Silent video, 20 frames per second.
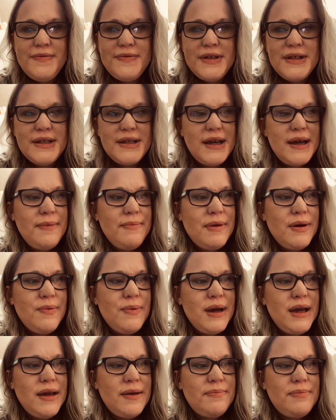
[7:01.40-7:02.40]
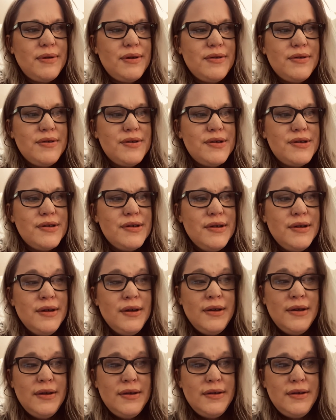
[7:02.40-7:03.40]
to take my weight, because
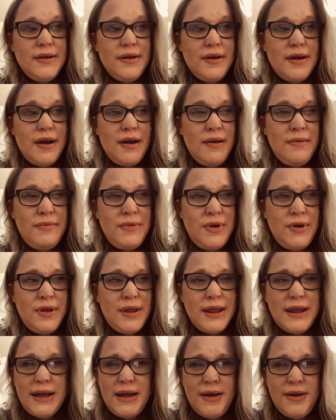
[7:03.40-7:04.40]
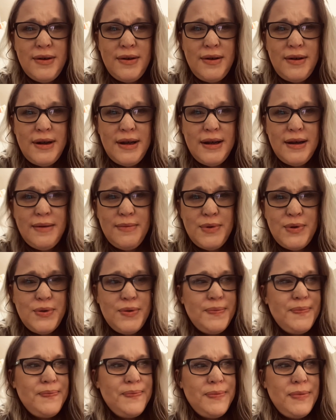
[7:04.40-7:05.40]
I'm not a thin girl anymore.
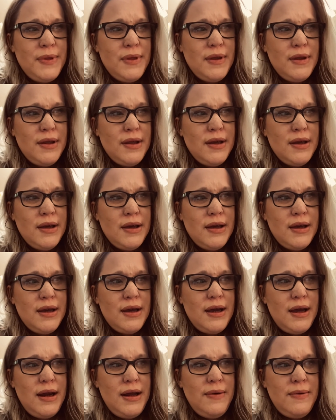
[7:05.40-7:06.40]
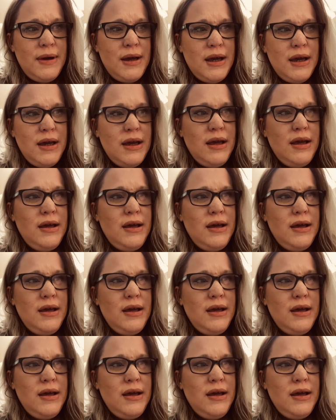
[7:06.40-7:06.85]
Anyway,